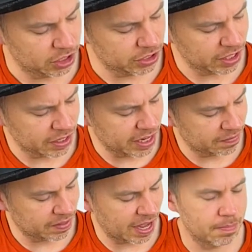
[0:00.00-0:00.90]
just underneath
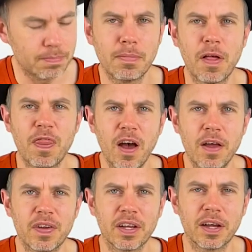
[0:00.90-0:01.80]
that, my third
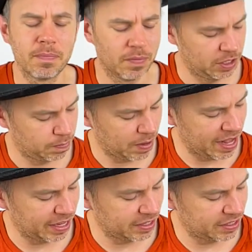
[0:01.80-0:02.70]
finger is playing
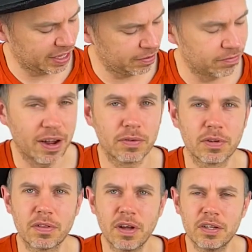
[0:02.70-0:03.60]
on the 2nd fret on the
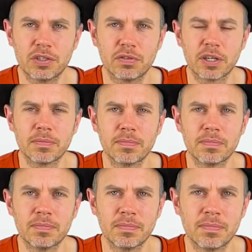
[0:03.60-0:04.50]
3rd string.
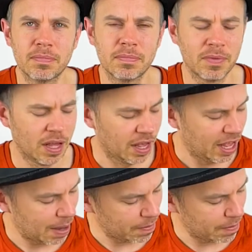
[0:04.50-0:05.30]
And my